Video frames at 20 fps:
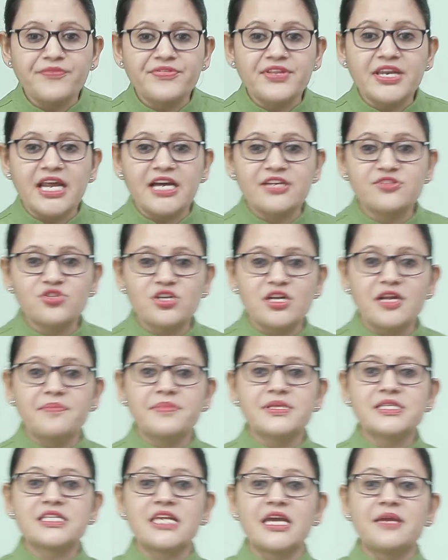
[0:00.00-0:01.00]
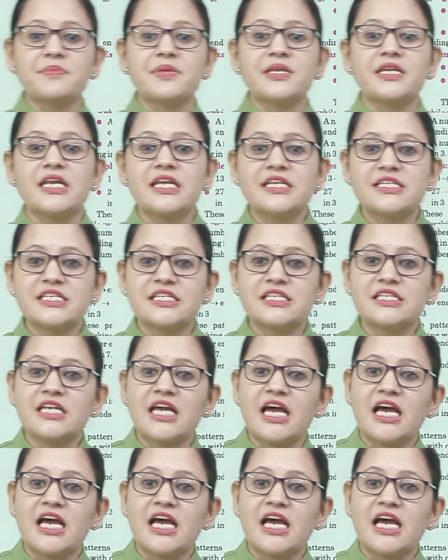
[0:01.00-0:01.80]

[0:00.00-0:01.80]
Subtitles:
of the natural numbers can be written